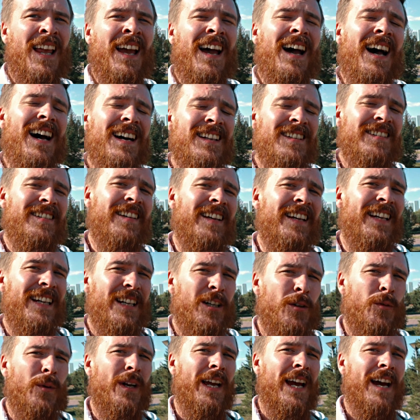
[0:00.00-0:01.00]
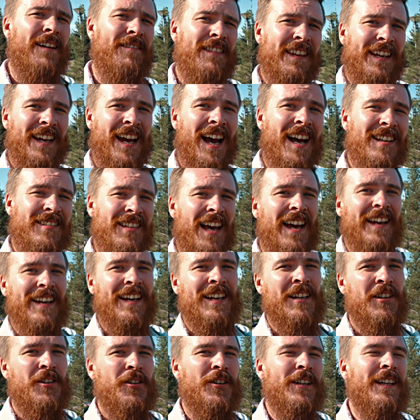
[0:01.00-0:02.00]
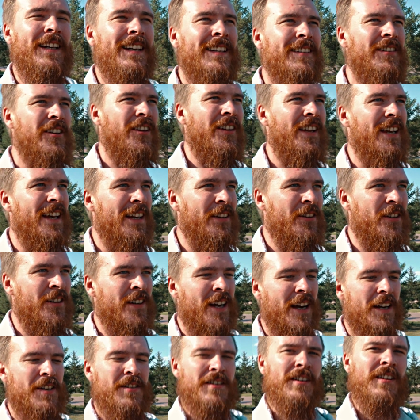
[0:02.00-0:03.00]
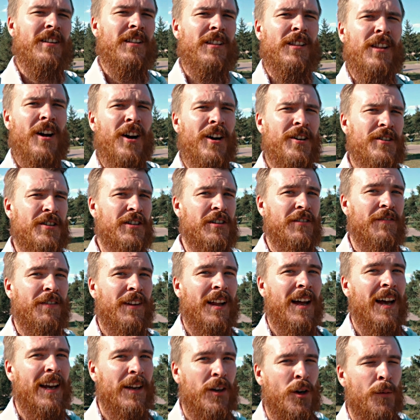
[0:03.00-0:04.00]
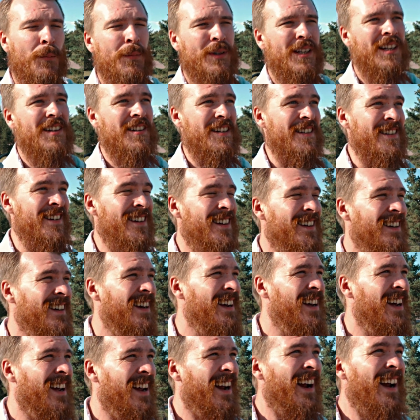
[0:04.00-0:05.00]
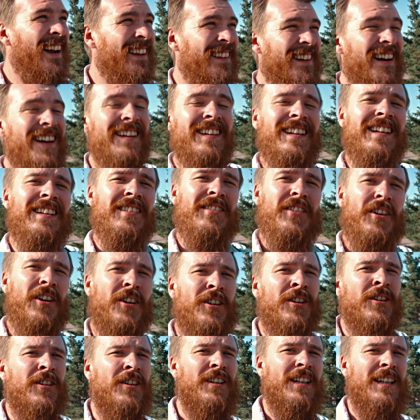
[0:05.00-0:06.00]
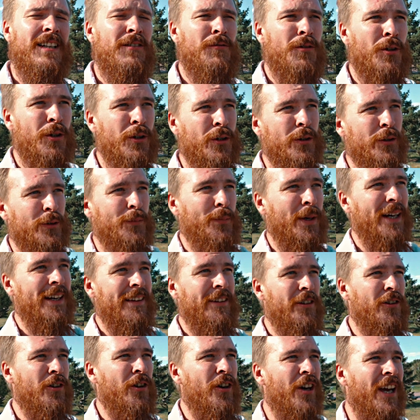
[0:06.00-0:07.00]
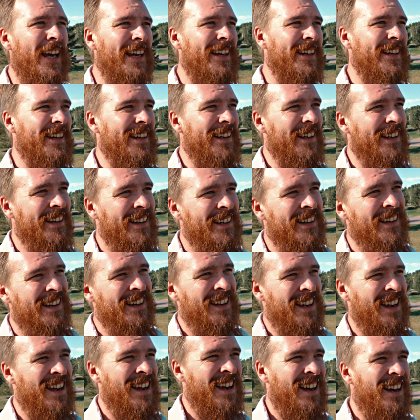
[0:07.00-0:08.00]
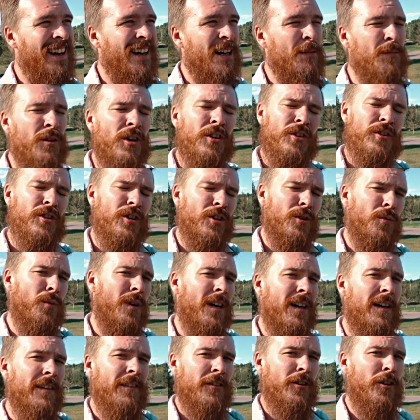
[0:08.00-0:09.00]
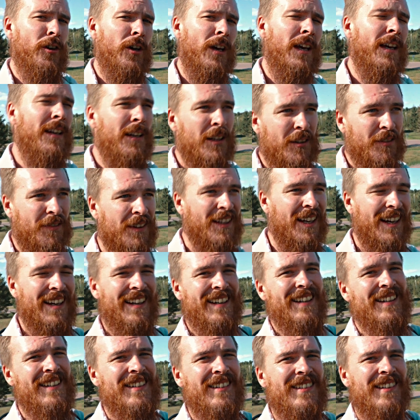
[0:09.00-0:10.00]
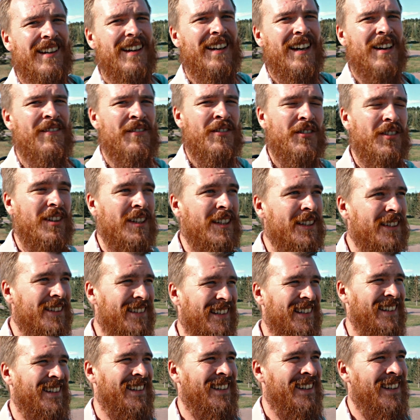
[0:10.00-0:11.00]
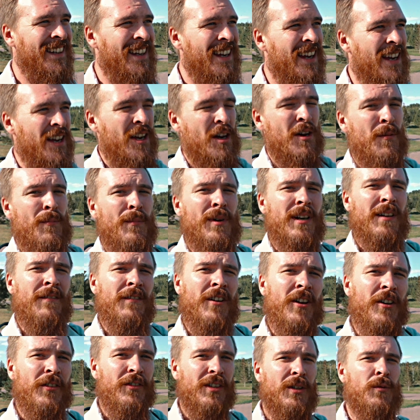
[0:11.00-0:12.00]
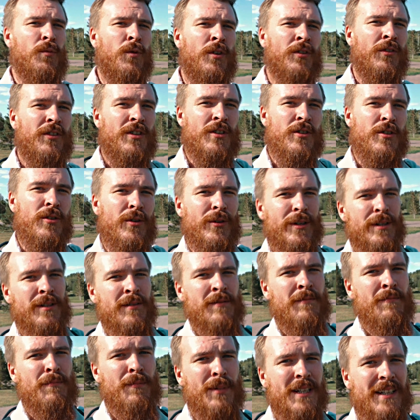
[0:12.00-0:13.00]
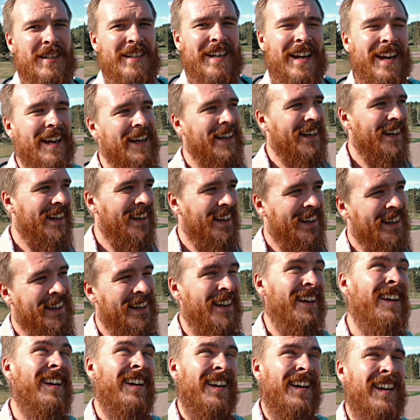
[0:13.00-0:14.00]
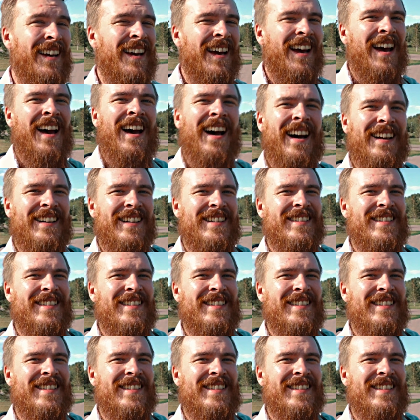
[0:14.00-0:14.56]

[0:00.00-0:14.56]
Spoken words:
And here we have the Kazakh entry into the international largest flag competition. That is currently ruled by the UAE. I'm not sure where the UAE's flag is, I haven't seen it, but I've now seen ones in Jordan, Bishkek and